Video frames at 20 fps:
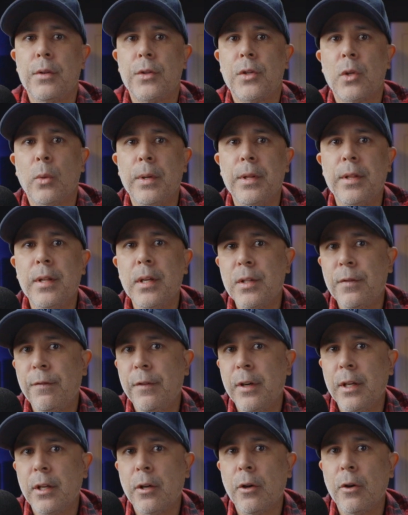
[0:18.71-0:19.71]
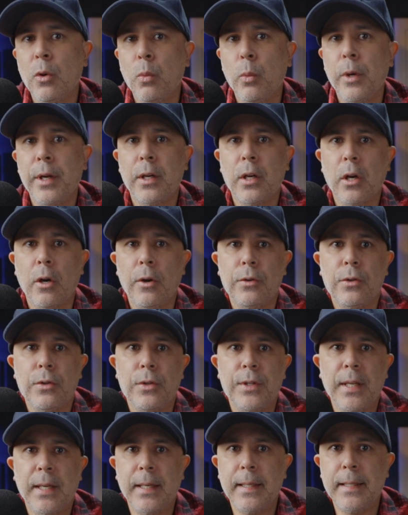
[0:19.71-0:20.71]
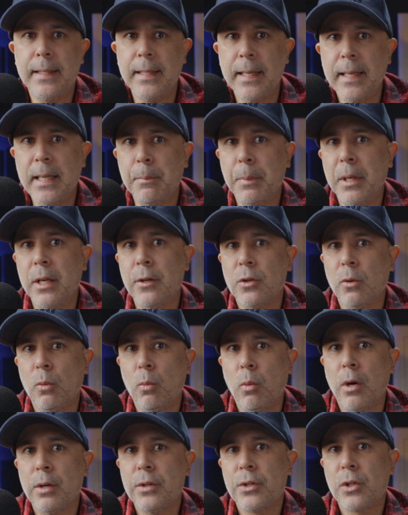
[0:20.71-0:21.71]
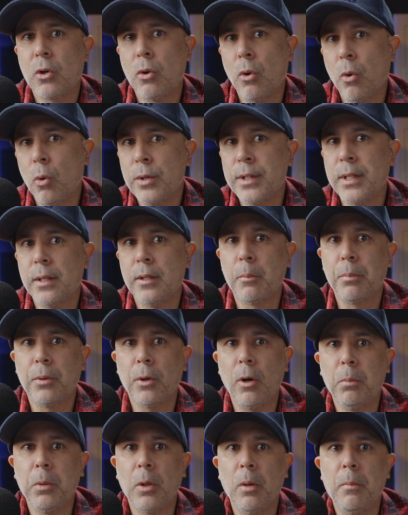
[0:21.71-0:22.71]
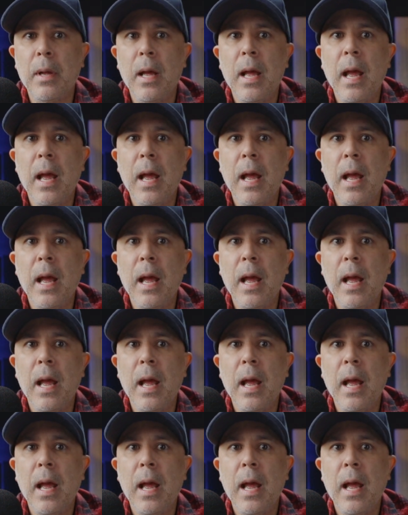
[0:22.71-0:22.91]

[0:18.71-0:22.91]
So in this video, we're going to dig deep into what's causing the problem